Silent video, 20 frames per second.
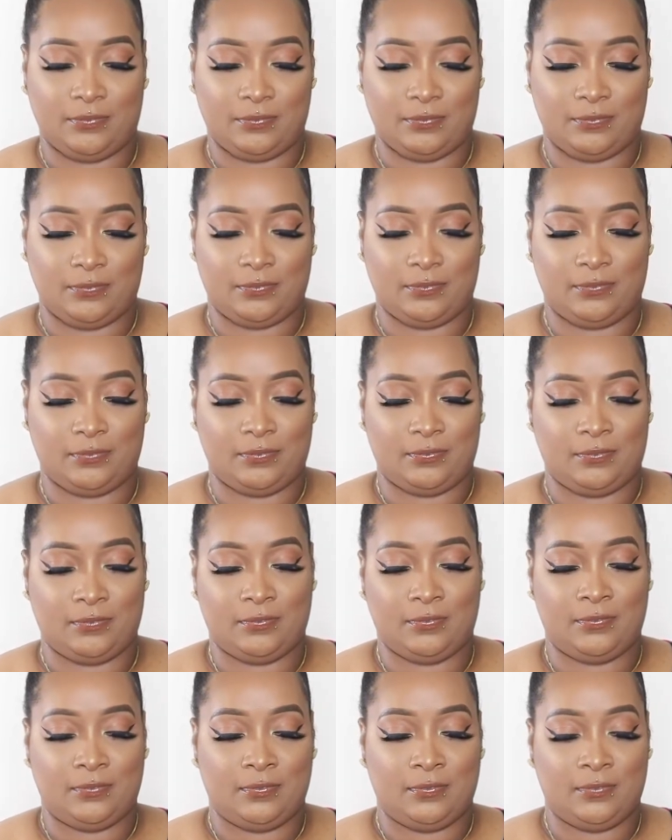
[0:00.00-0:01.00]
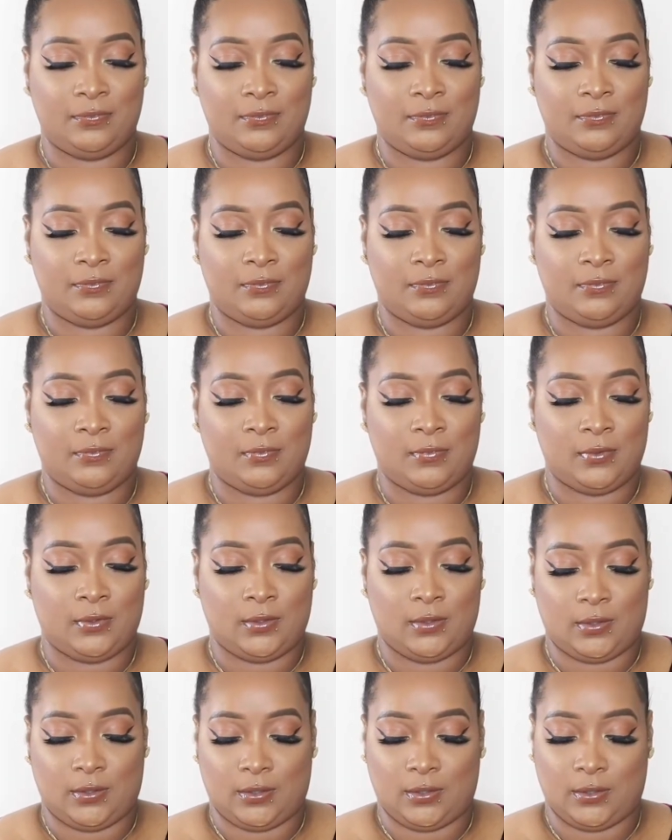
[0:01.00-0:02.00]

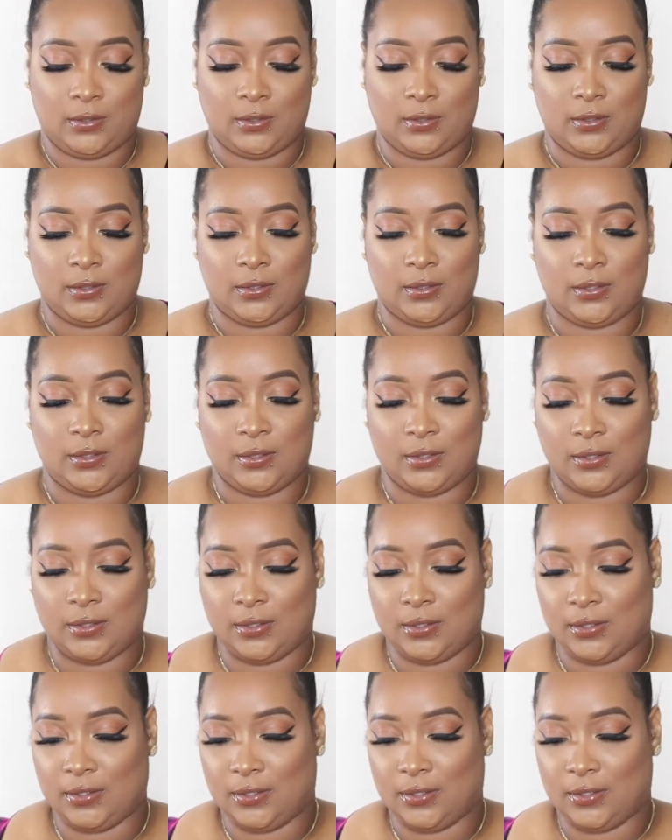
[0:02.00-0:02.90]
[no speech]